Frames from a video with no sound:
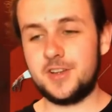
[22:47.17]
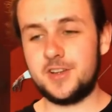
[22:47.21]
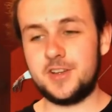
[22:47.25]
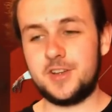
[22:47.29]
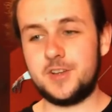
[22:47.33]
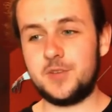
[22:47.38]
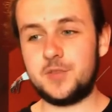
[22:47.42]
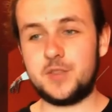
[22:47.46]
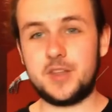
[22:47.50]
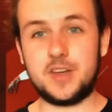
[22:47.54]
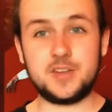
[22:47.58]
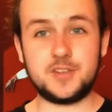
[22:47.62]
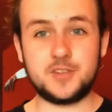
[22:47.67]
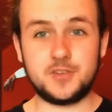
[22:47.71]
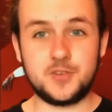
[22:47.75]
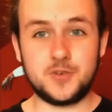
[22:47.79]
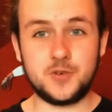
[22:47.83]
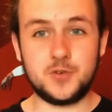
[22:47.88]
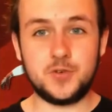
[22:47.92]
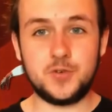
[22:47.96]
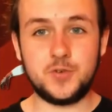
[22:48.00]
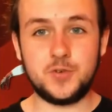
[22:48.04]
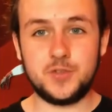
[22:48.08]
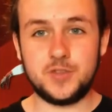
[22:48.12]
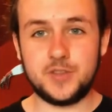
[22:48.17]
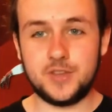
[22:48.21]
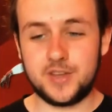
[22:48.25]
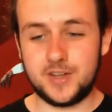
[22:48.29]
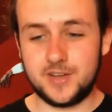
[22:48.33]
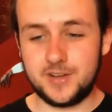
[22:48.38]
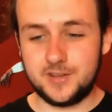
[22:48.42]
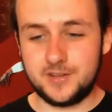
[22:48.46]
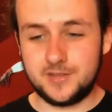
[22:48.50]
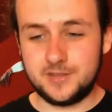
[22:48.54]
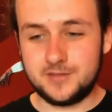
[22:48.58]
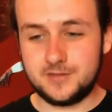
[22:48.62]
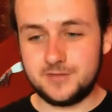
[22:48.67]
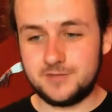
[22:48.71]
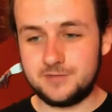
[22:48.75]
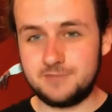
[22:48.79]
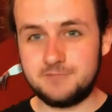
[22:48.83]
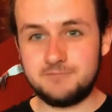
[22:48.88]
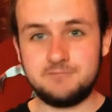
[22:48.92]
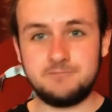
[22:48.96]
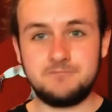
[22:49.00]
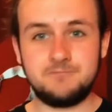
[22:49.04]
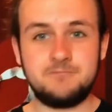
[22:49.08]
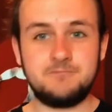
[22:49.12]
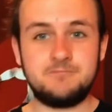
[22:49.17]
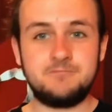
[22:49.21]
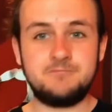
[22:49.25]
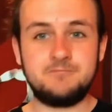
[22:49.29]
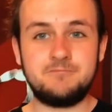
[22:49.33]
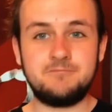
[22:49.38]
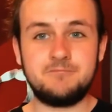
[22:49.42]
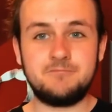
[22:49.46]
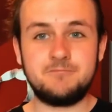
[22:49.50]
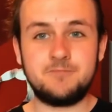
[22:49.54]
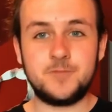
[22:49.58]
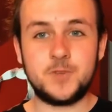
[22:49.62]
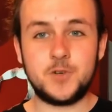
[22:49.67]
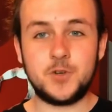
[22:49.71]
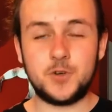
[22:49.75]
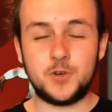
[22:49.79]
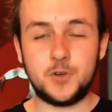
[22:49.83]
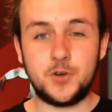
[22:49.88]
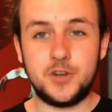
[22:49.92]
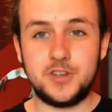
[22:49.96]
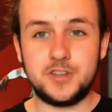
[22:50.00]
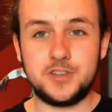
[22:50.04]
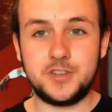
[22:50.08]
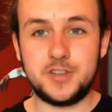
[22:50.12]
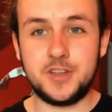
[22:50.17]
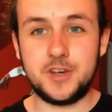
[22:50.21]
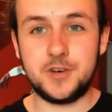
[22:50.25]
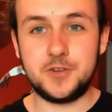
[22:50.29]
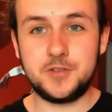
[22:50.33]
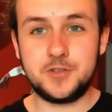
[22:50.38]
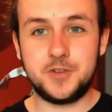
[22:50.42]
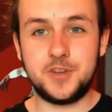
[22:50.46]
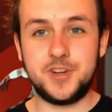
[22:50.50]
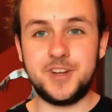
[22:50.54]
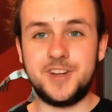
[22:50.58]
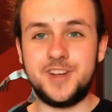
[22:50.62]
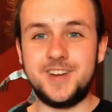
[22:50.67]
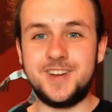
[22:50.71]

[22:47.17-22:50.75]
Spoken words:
if that's true, then great stuff.